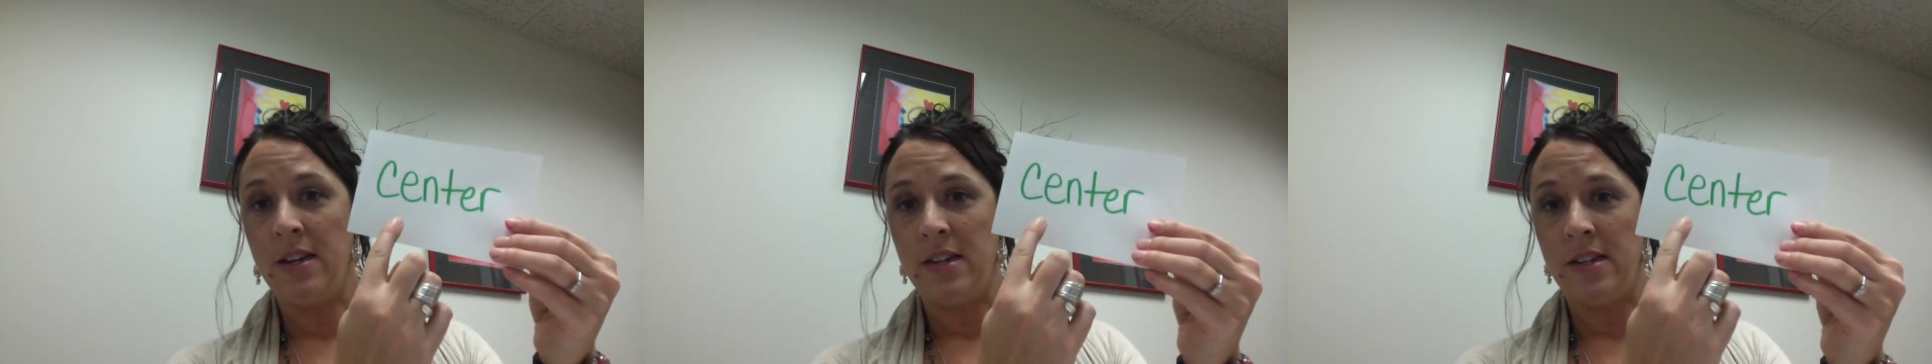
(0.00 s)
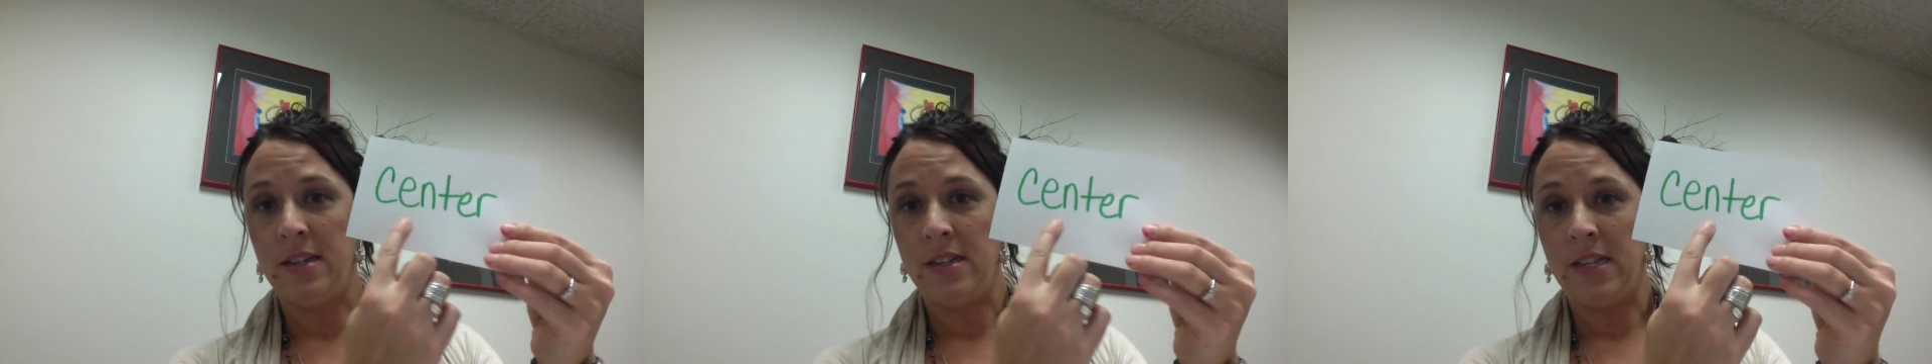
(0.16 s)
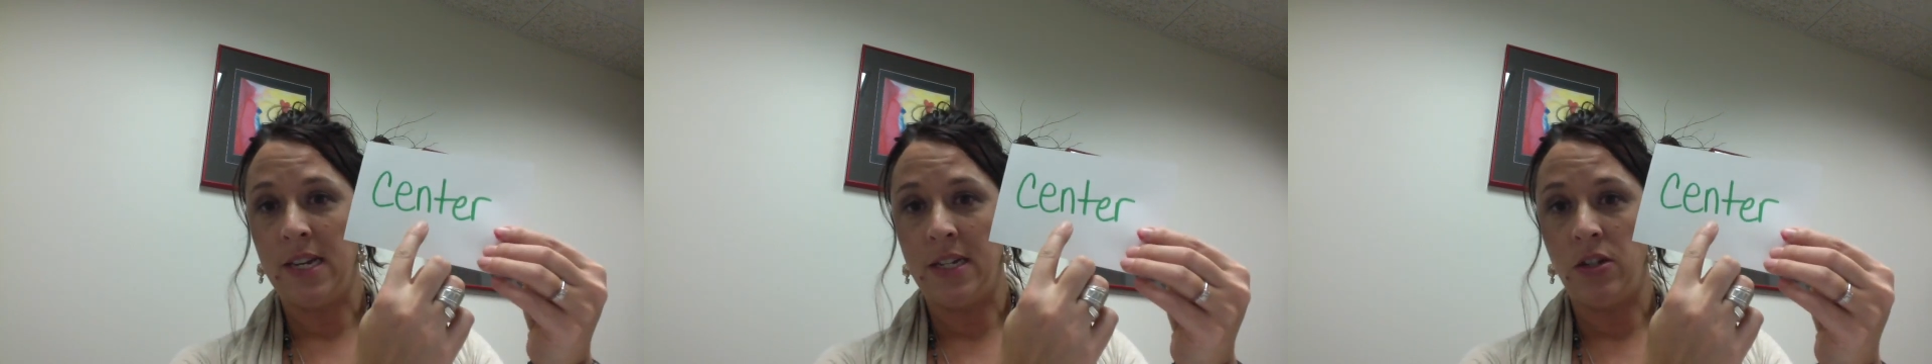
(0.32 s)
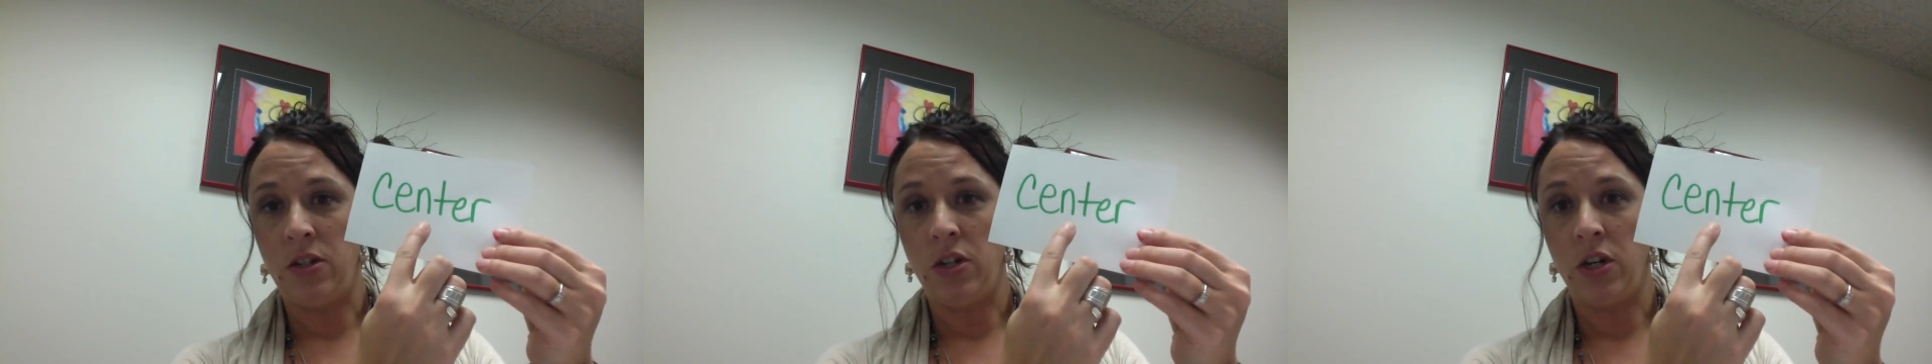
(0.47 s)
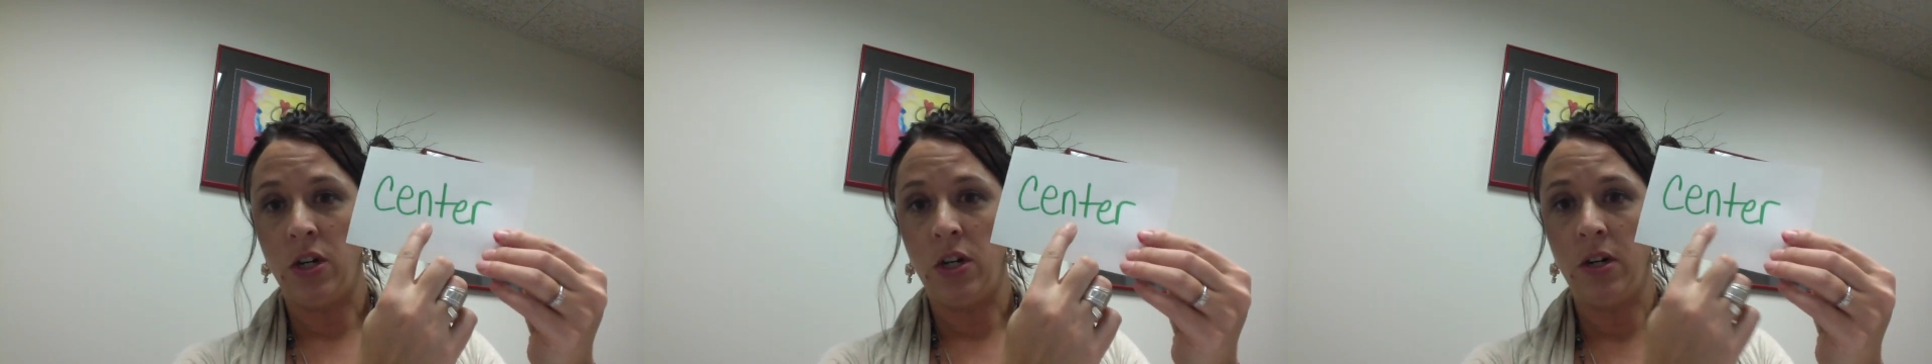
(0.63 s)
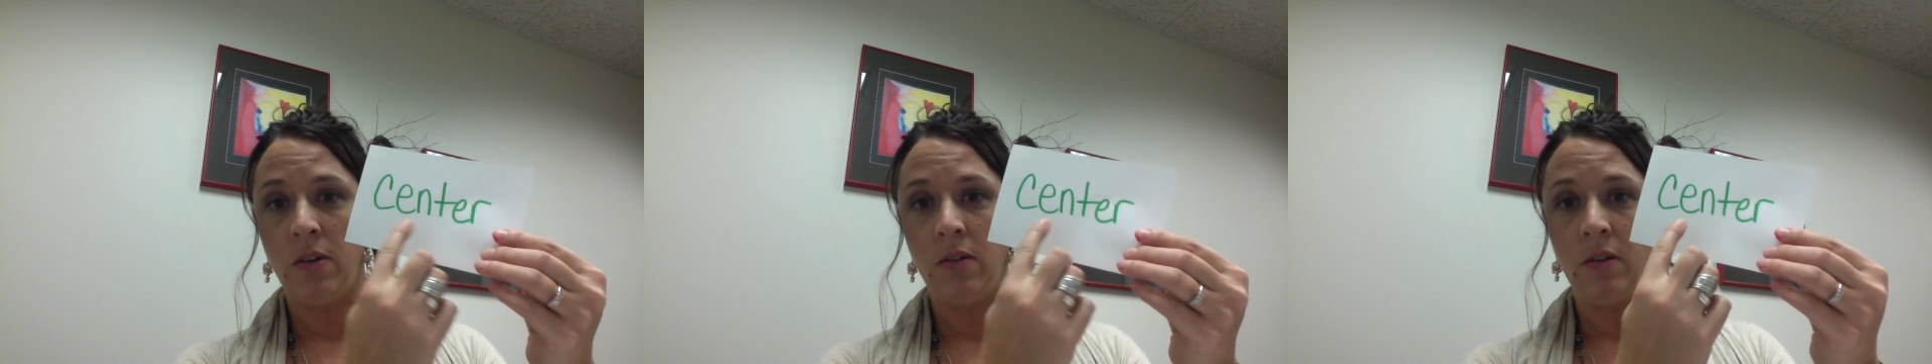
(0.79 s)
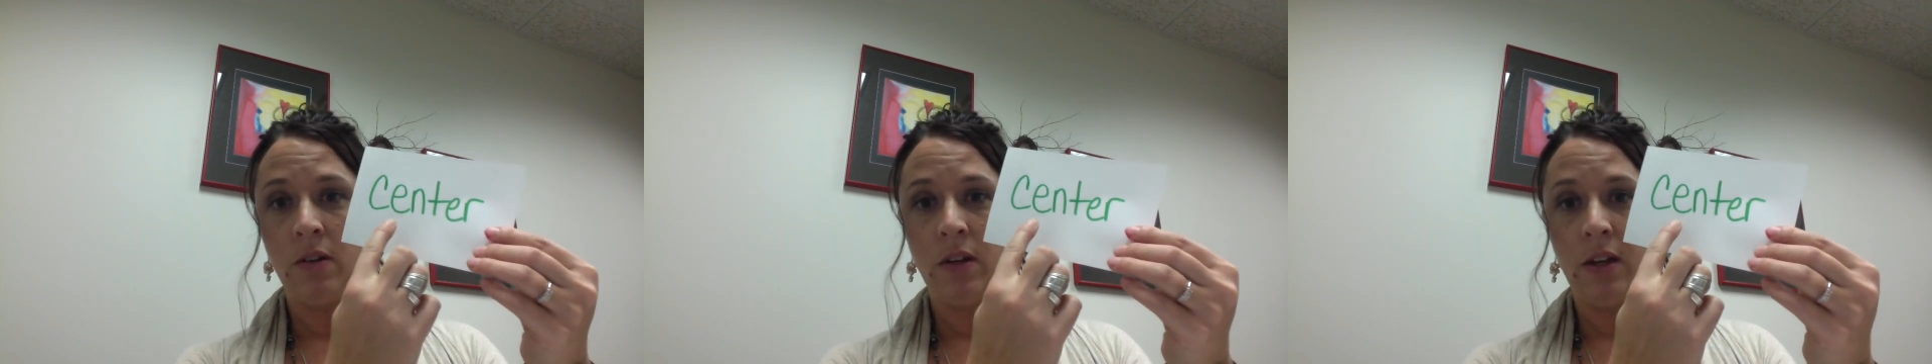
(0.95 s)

center,